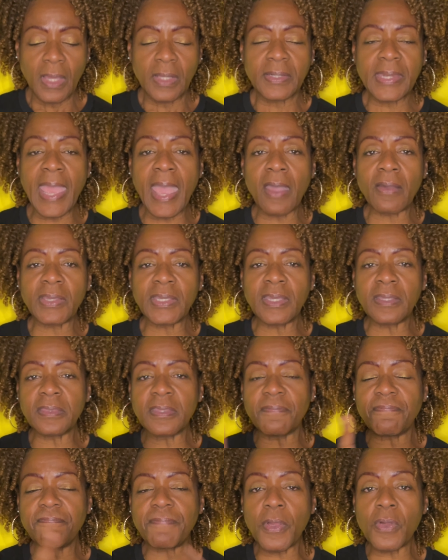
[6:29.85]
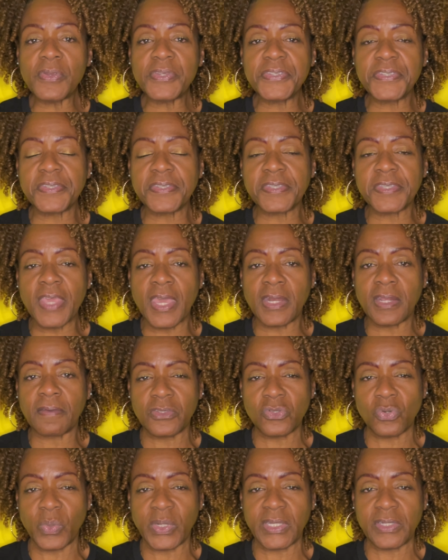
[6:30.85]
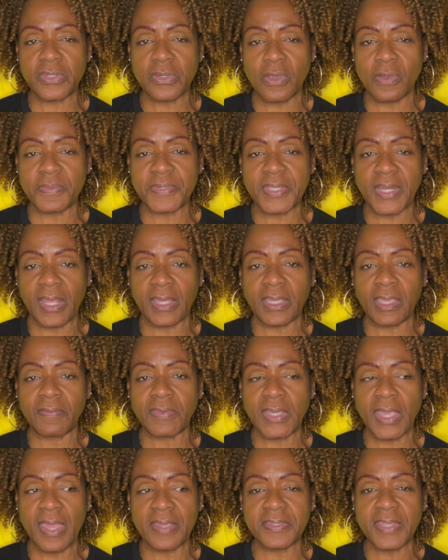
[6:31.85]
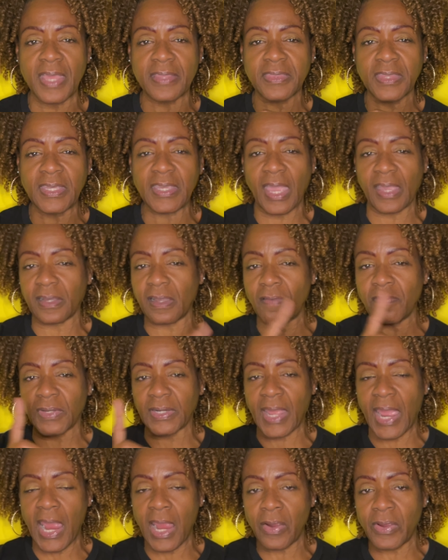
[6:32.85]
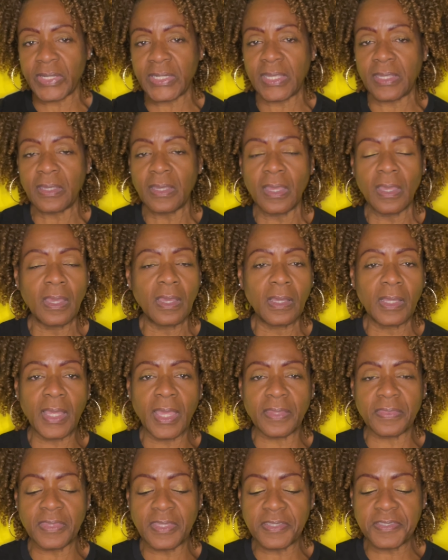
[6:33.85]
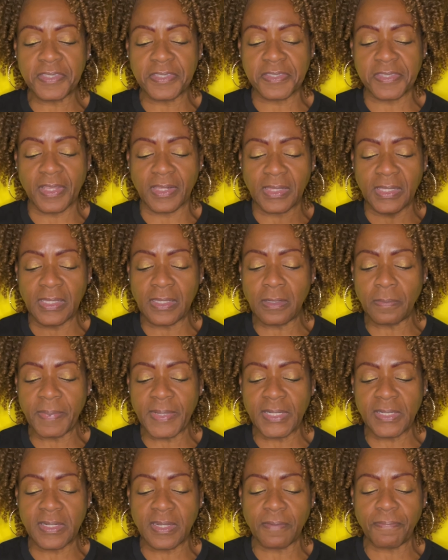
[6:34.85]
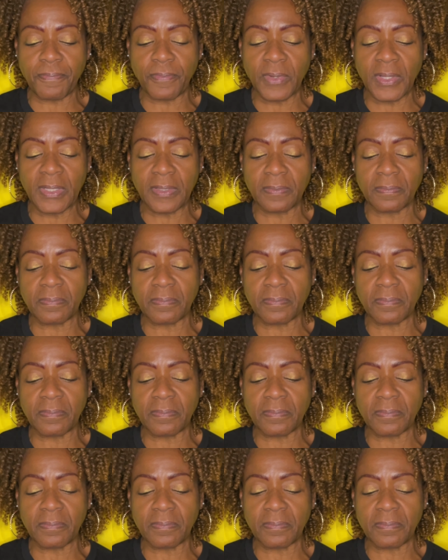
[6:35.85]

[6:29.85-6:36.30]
Now, in the first set of 20 terms that I gave you guys, I think I covered irony, and this is a little bit different,